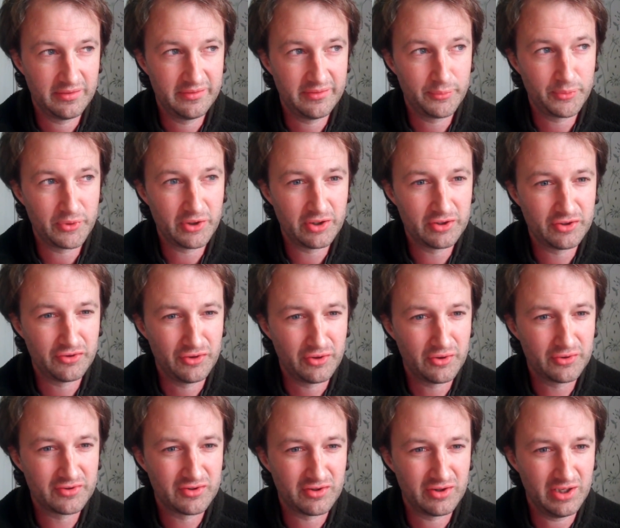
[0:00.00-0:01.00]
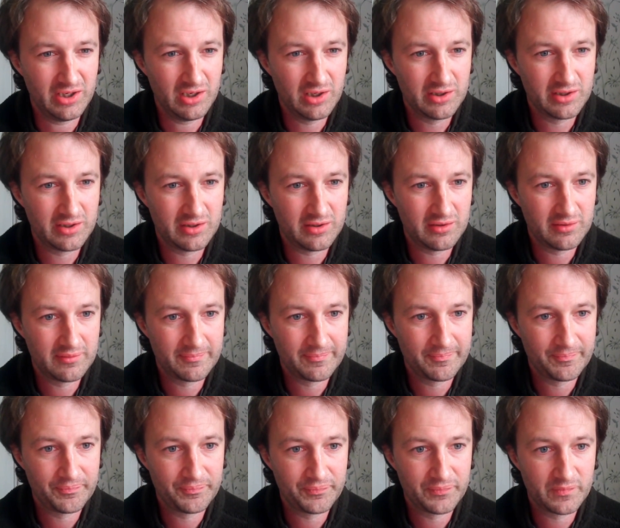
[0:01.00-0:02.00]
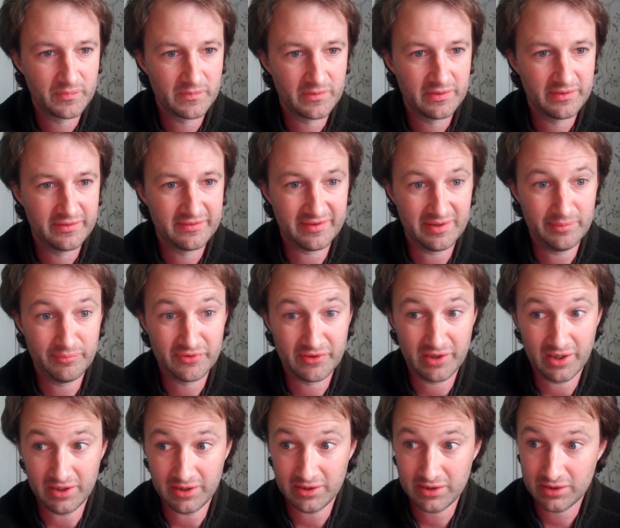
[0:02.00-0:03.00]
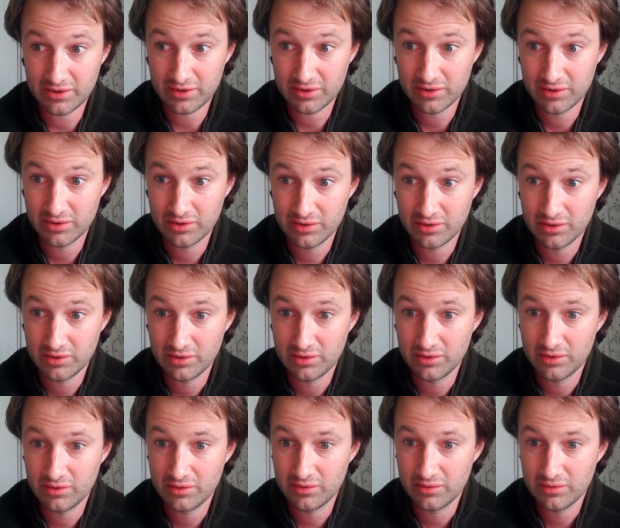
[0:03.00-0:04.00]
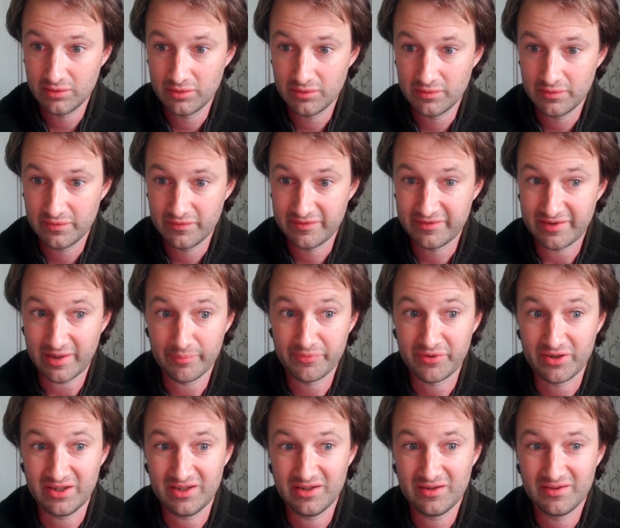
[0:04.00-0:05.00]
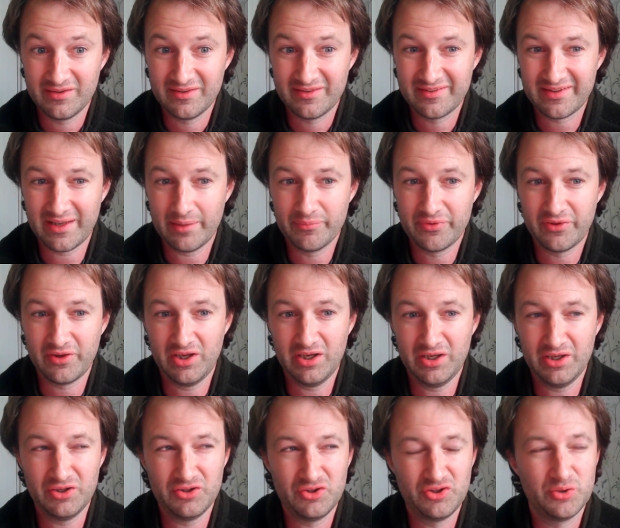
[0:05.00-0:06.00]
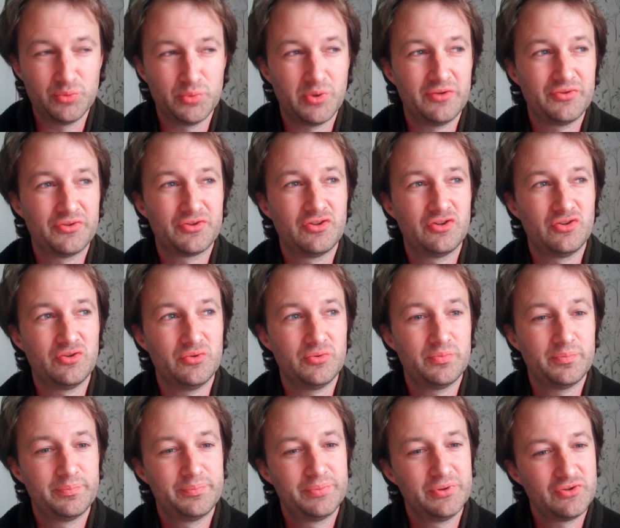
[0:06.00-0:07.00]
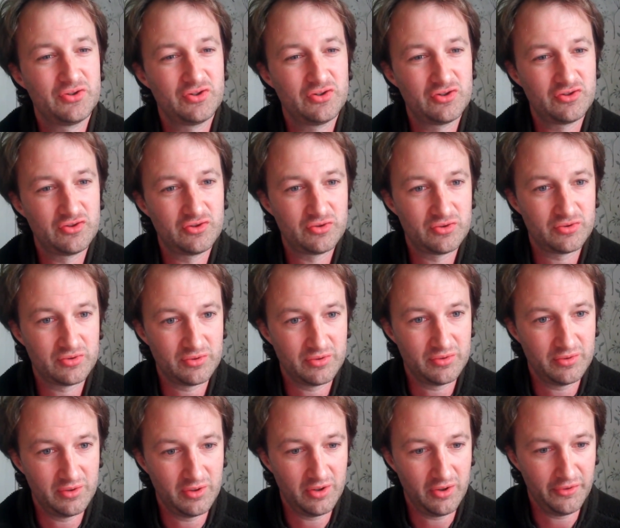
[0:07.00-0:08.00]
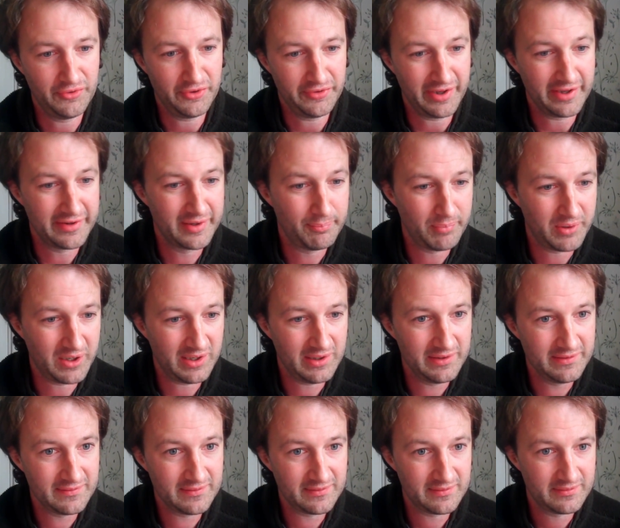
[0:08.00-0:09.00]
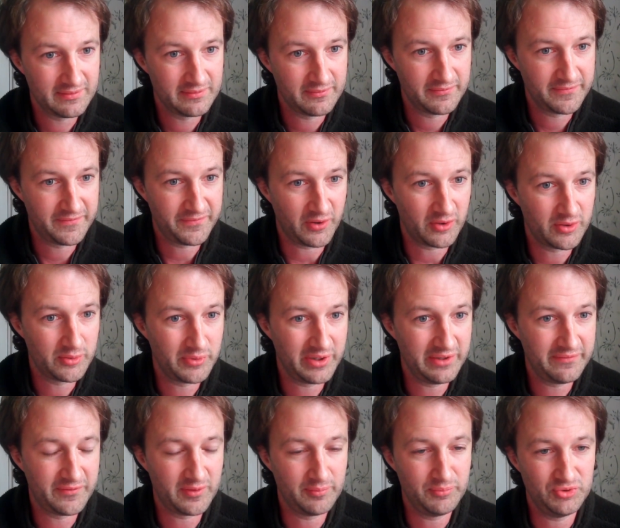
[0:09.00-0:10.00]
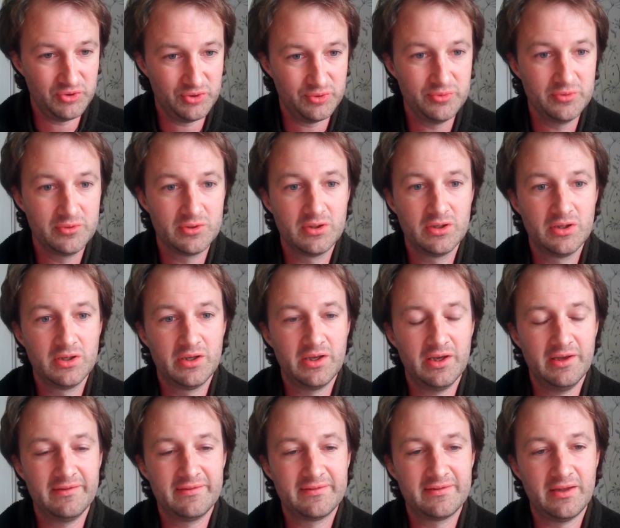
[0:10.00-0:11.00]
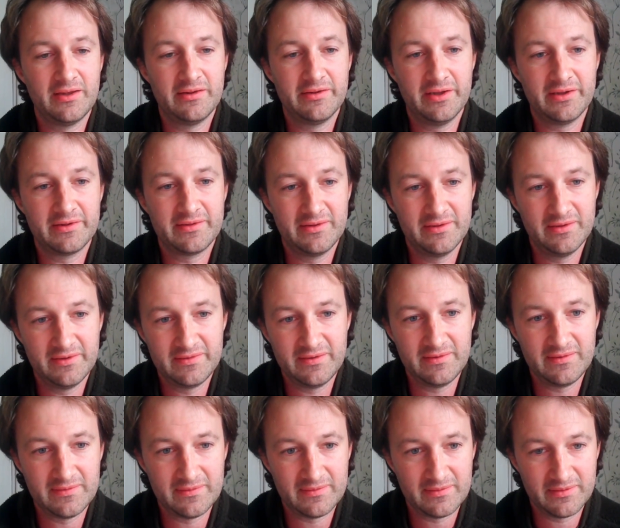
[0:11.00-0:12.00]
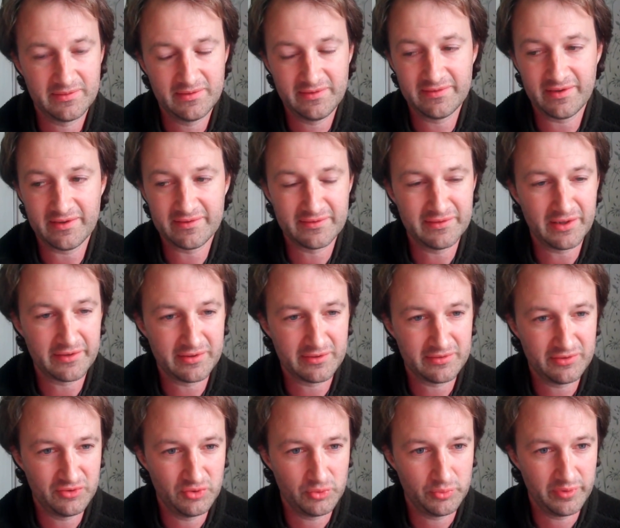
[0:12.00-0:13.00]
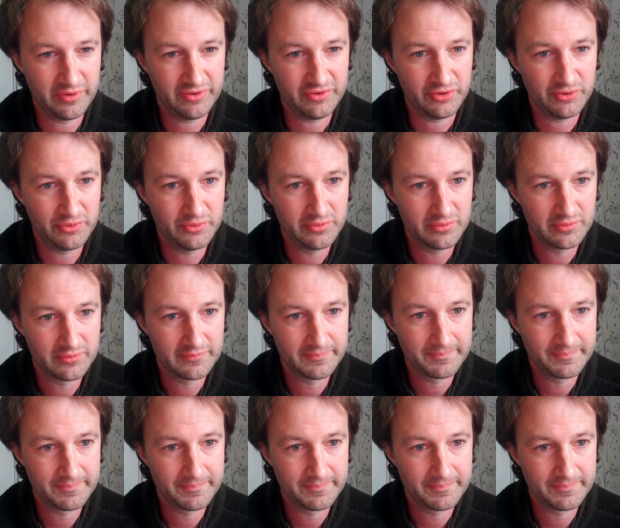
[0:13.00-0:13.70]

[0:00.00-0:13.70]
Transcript: The word not nilk seems like something something you want to put on another place far away from you and say that this is this has nothing to do with you